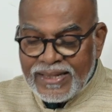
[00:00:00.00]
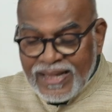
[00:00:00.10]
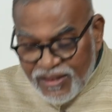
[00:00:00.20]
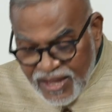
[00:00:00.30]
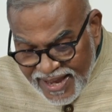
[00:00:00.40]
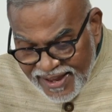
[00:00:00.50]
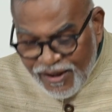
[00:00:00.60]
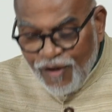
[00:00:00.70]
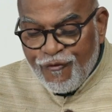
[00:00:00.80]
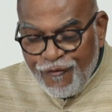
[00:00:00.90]
The
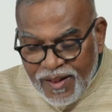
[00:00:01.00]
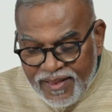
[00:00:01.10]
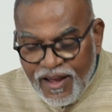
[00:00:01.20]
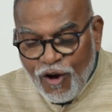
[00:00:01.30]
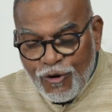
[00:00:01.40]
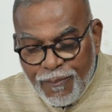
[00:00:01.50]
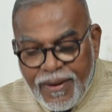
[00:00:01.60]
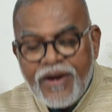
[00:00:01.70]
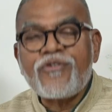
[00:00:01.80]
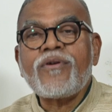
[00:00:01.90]
theory of filthy
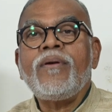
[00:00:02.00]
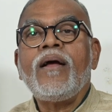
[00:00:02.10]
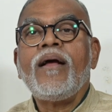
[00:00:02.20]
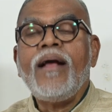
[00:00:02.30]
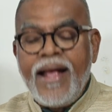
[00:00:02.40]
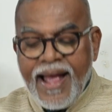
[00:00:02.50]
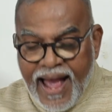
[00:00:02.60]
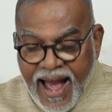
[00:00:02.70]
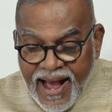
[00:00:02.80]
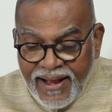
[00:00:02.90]
occupation
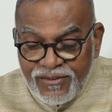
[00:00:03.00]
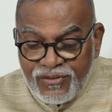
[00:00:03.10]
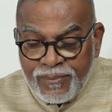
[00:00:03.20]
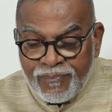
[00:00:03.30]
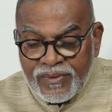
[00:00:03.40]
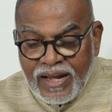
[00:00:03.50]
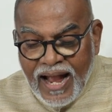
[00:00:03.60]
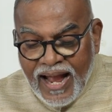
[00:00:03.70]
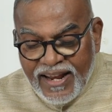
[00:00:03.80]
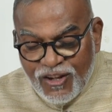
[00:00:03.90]
as
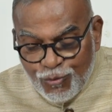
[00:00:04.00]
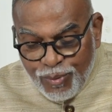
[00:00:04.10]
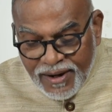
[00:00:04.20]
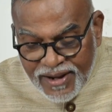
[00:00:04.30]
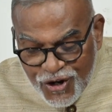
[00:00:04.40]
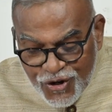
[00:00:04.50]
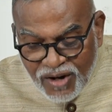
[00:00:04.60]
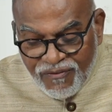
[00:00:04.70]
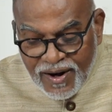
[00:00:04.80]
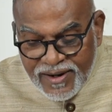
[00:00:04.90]
an
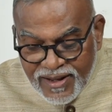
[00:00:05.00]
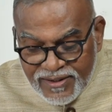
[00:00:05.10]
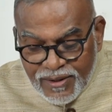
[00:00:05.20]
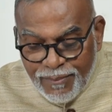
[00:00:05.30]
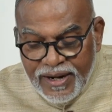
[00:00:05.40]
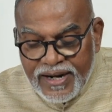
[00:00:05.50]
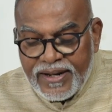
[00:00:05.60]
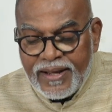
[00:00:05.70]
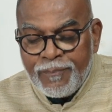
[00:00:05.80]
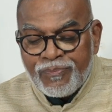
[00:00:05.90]
explanation of
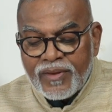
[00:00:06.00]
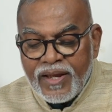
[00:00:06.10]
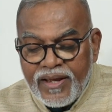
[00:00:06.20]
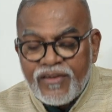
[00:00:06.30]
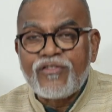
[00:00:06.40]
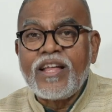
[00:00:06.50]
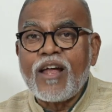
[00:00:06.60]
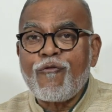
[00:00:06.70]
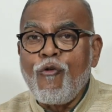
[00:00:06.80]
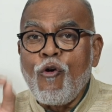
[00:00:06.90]
untouchability is
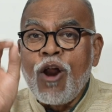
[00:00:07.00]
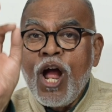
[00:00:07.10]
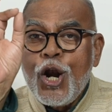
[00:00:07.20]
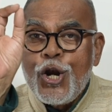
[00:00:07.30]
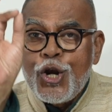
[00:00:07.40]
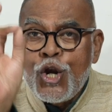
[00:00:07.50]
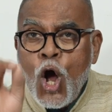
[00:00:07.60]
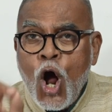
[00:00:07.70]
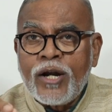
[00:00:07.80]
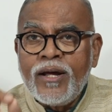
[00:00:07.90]
therefore
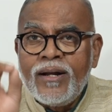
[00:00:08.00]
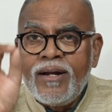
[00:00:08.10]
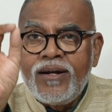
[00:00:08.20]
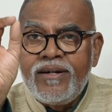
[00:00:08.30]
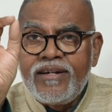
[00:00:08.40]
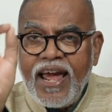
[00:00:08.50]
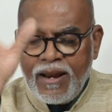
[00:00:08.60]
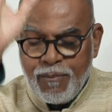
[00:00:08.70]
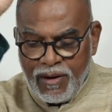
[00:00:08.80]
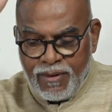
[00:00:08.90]
not
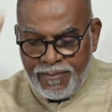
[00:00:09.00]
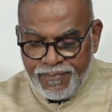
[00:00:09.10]
tenable.